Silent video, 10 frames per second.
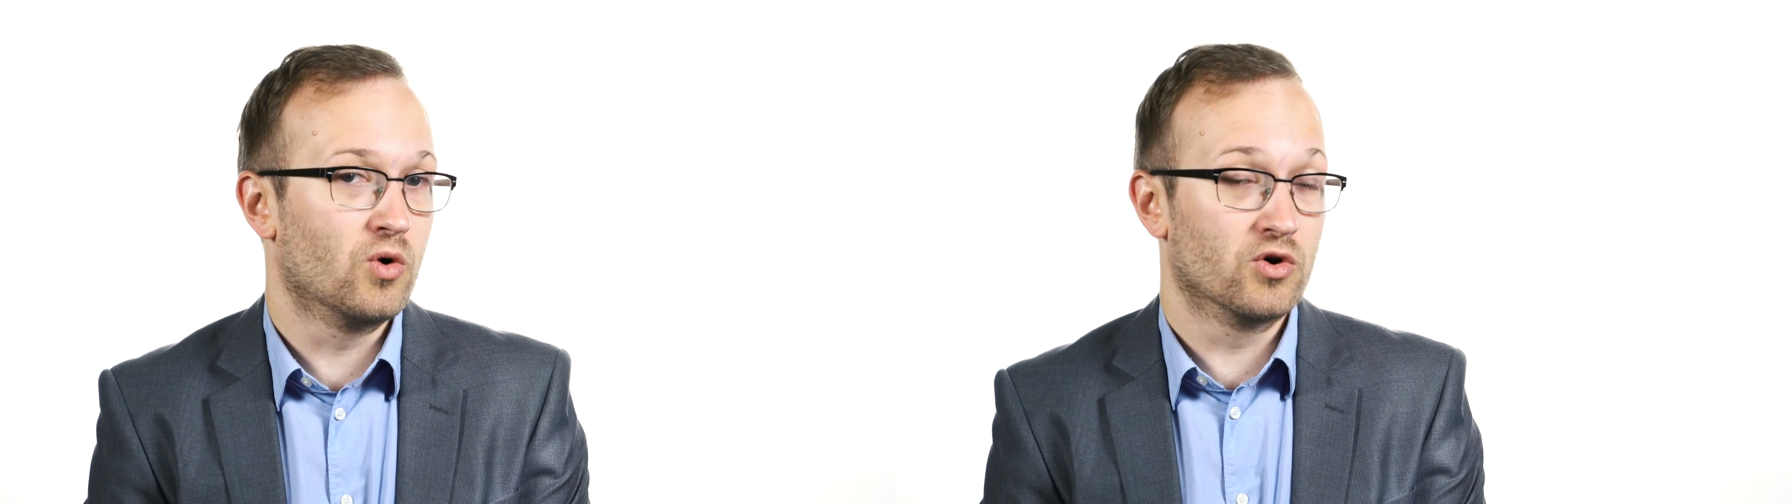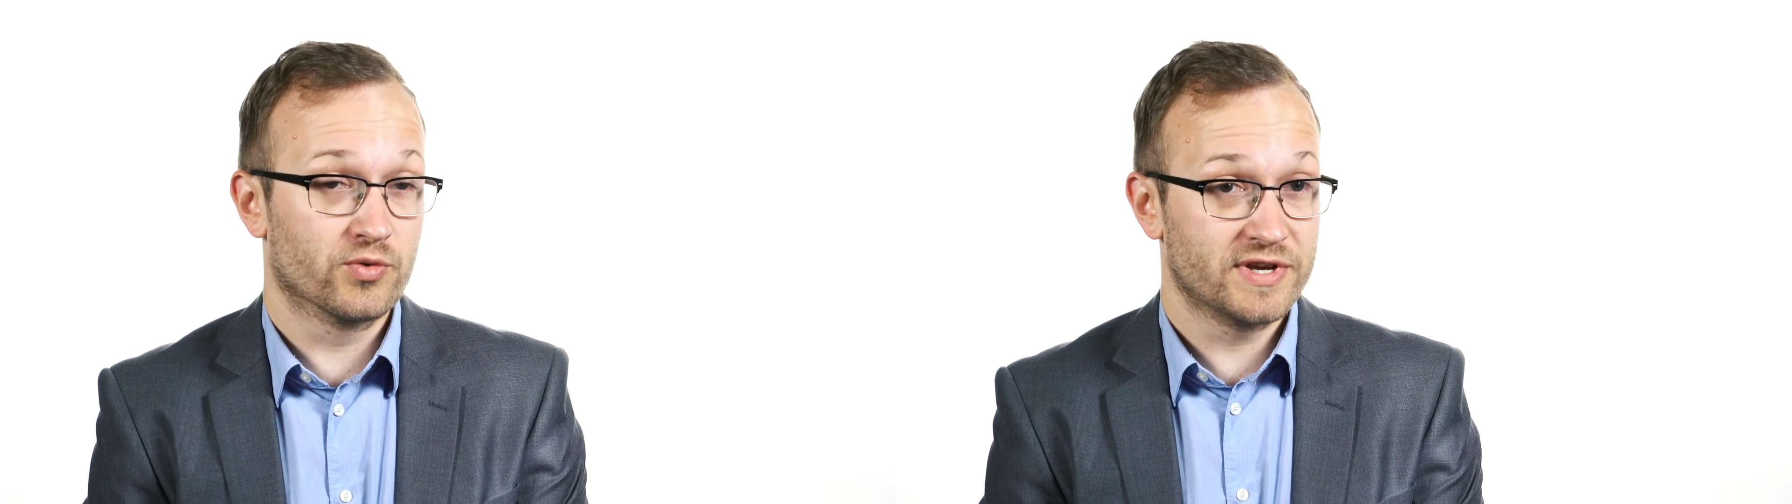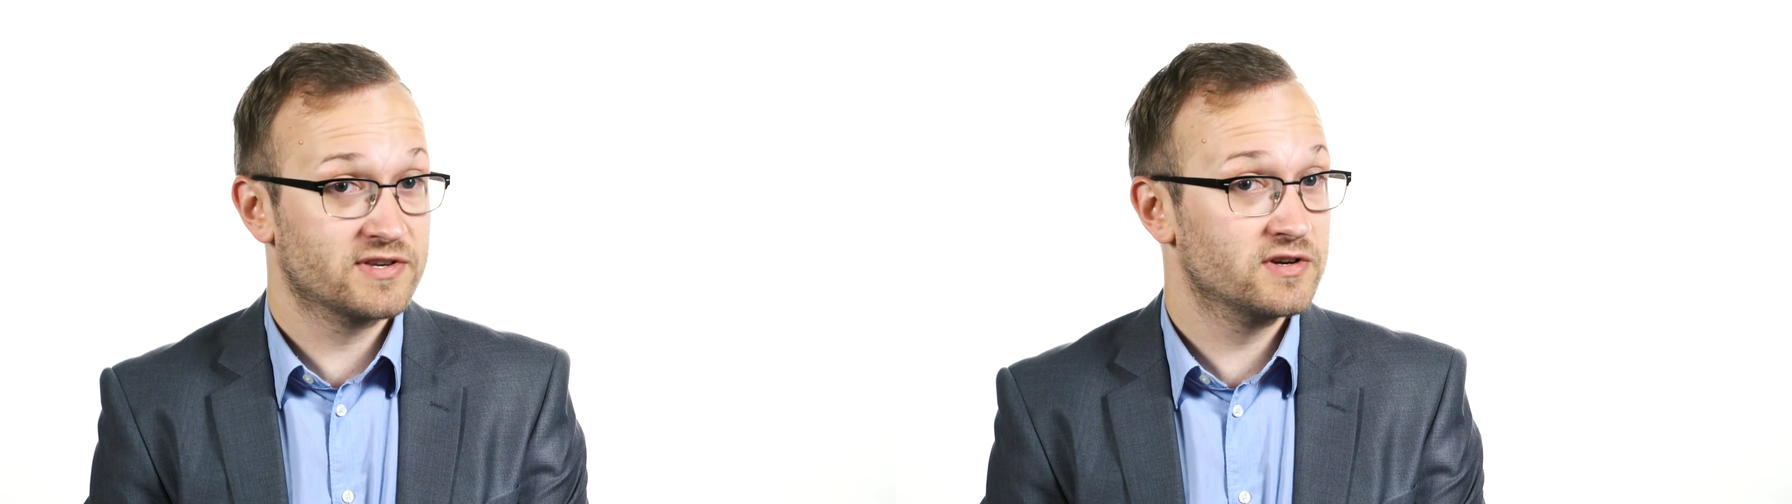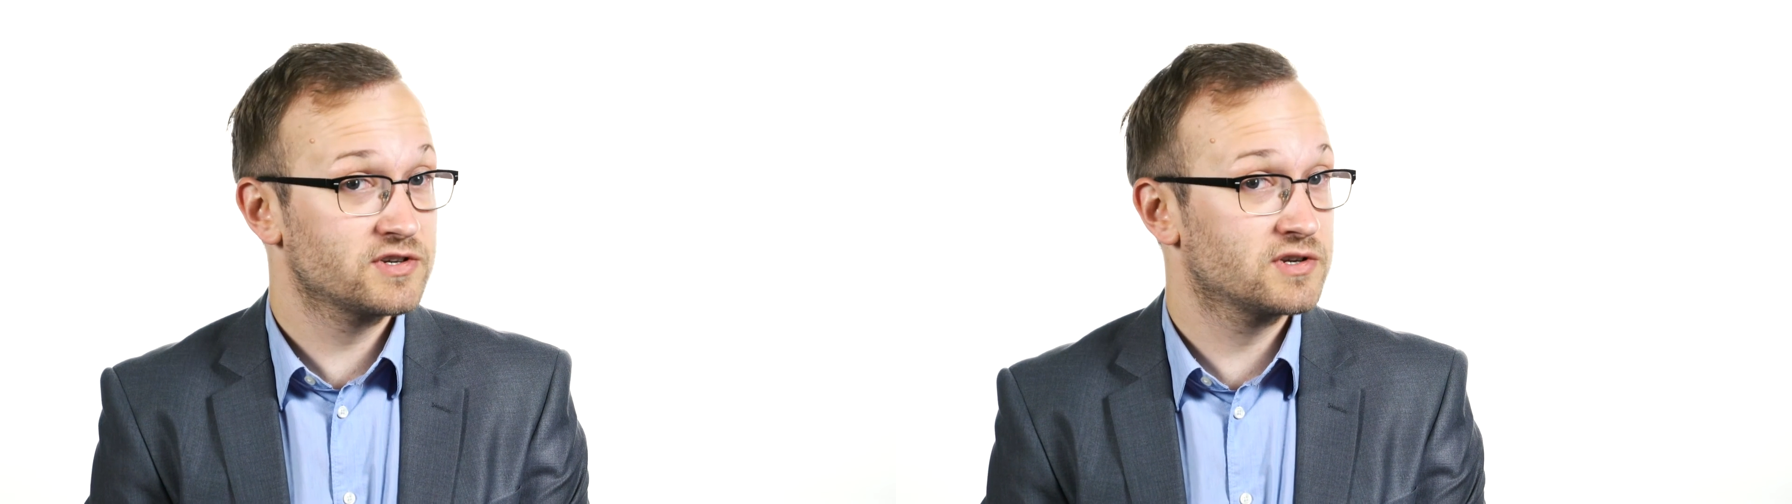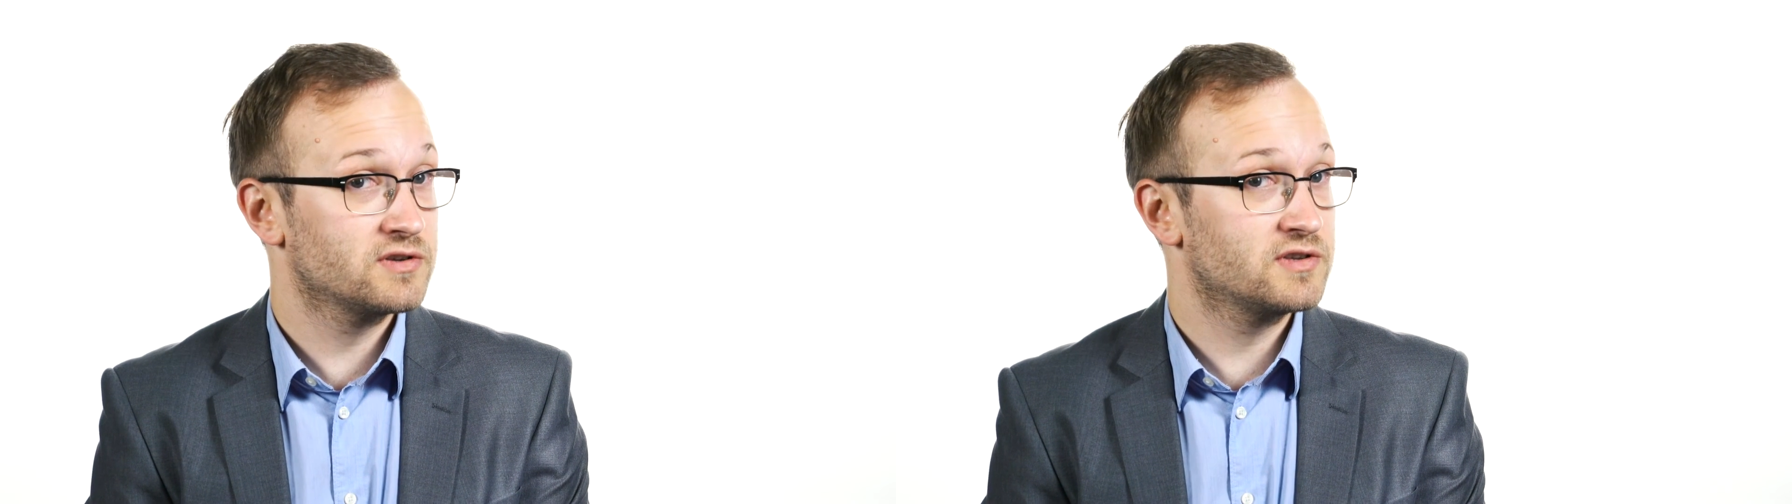or
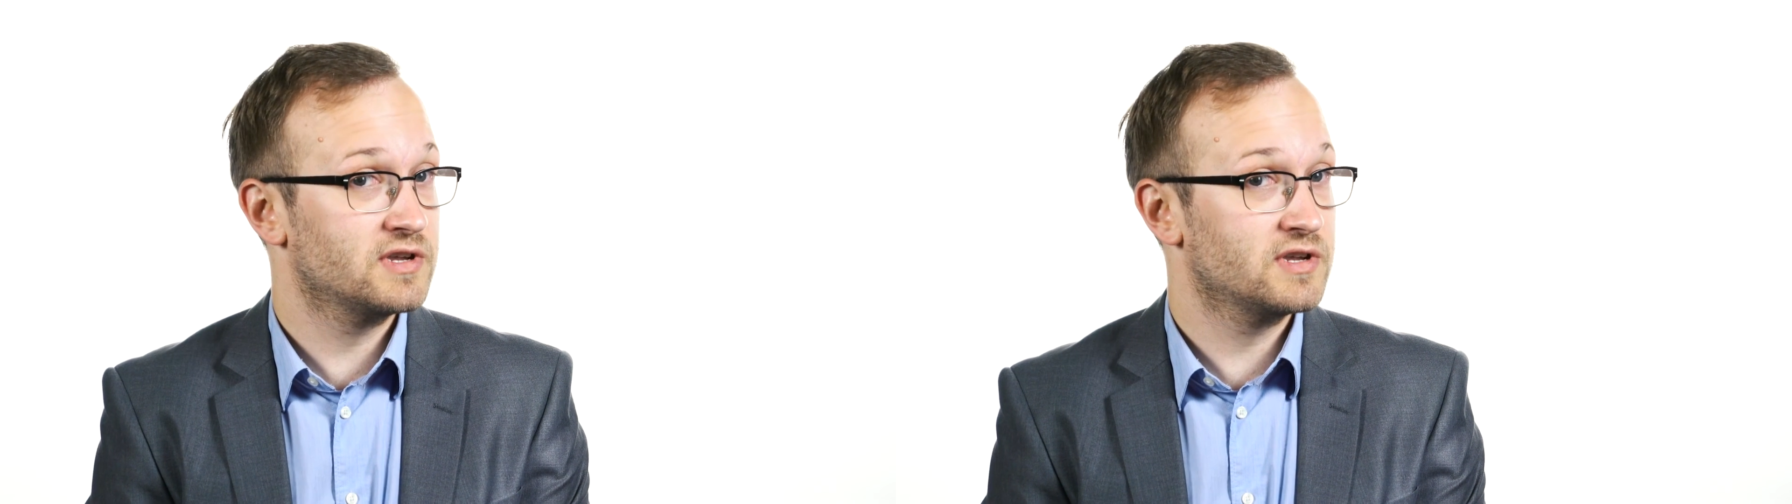research